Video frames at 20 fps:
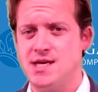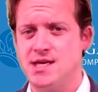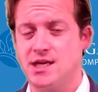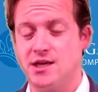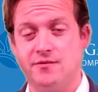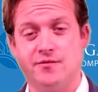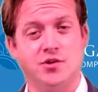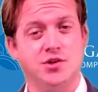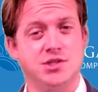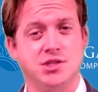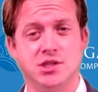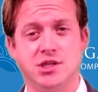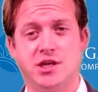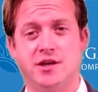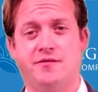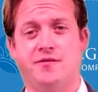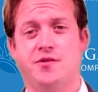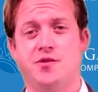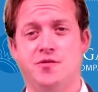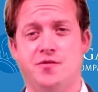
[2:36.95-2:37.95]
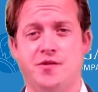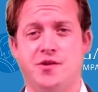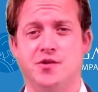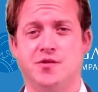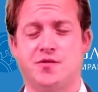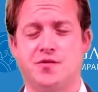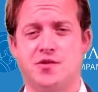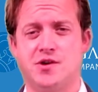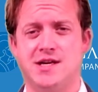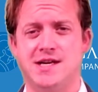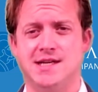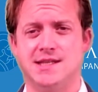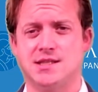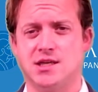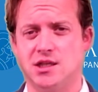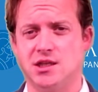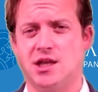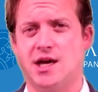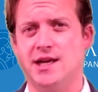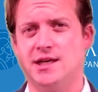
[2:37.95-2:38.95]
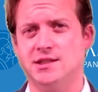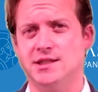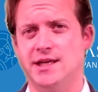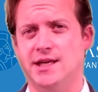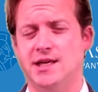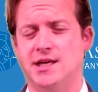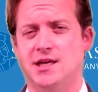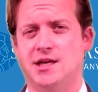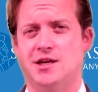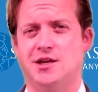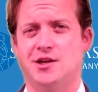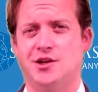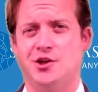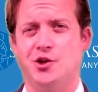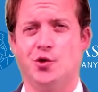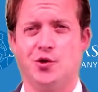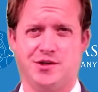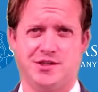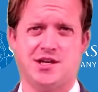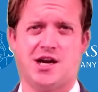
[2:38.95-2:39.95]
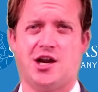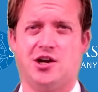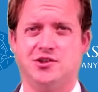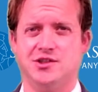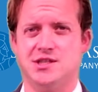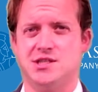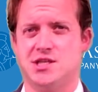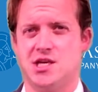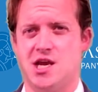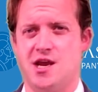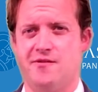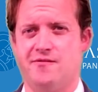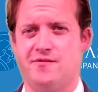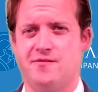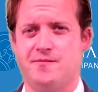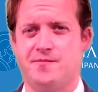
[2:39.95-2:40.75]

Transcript: Conversely, if you feel free, it's unlikely you're entirely safe.